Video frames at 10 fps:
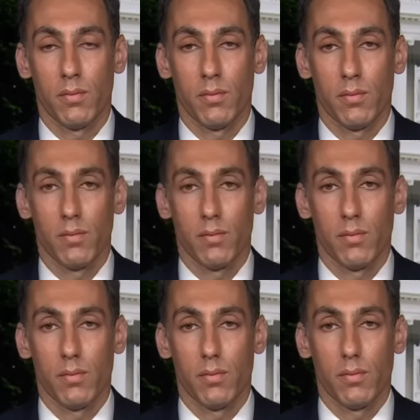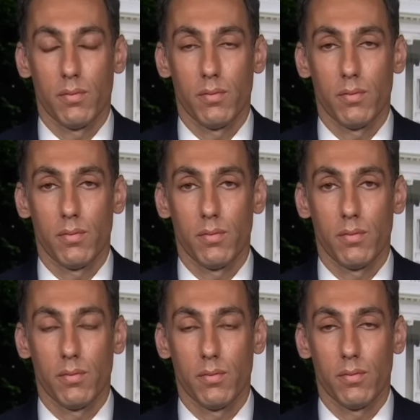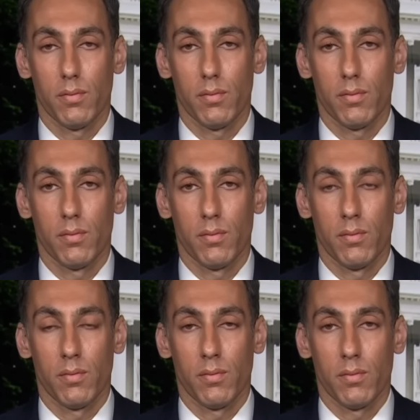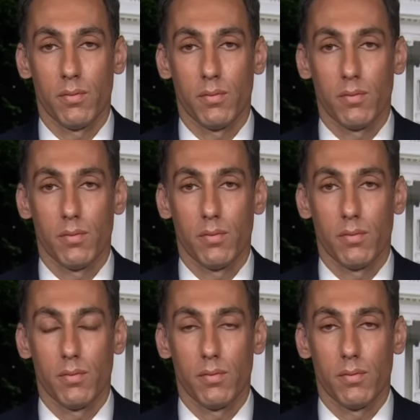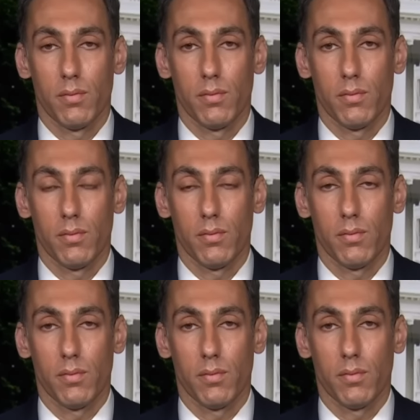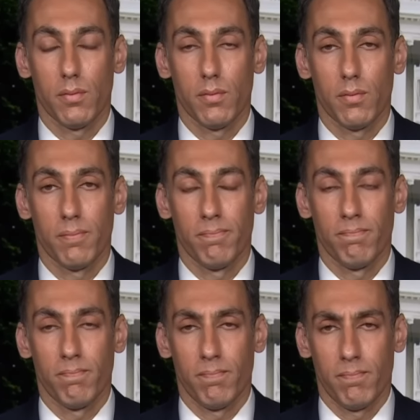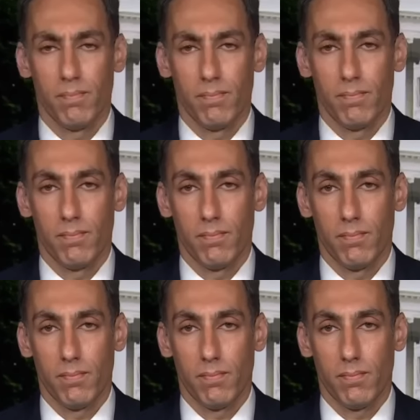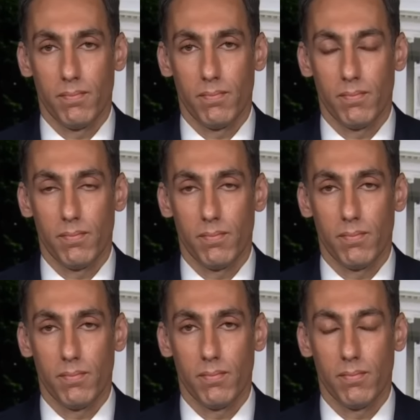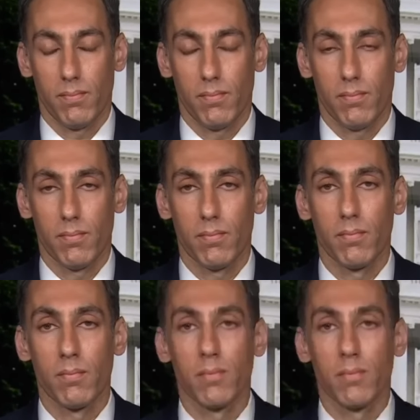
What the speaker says: This person isn't speaking.